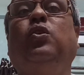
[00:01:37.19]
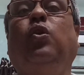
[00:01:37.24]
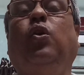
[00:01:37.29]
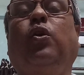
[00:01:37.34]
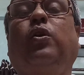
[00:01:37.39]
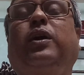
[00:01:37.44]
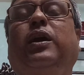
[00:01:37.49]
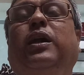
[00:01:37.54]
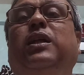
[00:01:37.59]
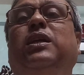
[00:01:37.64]

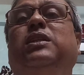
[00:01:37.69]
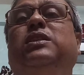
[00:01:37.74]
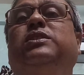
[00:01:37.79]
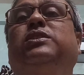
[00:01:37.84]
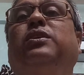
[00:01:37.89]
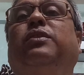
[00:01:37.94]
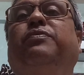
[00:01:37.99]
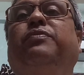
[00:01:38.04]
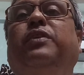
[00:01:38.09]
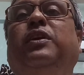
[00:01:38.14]

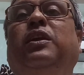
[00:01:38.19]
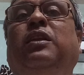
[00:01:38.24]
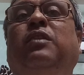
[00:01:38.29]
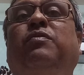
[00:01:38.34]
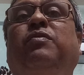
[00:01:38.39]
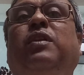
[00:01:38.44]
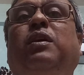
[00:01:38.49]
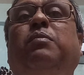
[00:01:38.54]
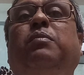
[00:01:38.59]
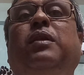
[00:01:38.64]
occurrence of
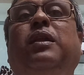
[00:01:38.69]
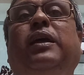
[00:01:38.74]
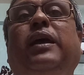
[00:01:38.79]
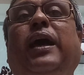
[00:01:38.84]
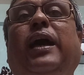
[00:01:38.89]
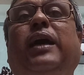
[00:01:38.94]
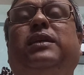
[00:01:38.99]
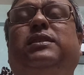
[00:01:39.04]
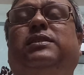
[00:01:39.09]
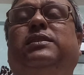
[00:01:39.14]
inflammable
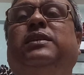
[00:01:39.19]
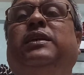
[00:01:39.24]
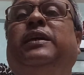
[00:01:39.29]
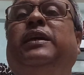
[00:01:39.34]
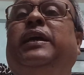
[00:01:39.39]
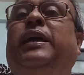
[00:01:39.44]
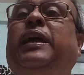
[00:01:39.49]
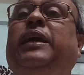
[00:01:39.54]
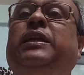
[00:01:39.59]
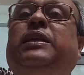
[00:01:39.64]
gas
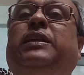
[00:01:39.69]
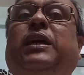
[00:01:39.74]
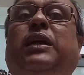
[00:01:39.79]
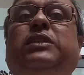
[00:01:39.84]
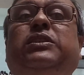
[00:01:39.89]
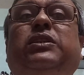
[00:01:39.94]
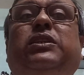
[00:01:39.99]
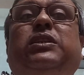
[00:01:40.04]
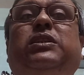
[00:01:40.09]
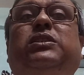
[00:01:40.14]
in
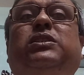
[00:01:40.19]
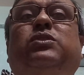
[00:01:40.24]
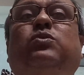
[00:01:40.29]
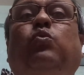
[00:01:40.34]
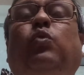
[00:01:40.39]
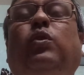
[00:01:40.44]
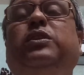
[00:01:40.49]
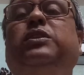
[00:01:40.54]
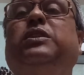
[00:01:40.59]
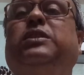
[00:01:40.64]
dangerous
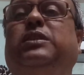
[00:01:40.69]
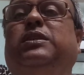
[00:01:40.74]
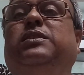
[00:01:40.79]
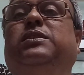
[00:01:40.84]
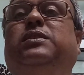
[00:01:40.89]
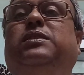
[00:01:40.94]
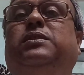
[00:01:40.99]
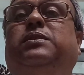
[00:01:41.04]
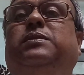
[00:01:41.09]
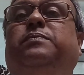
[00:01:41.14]

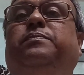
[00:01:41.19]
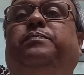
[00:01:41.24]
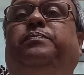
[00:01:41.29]
quantities.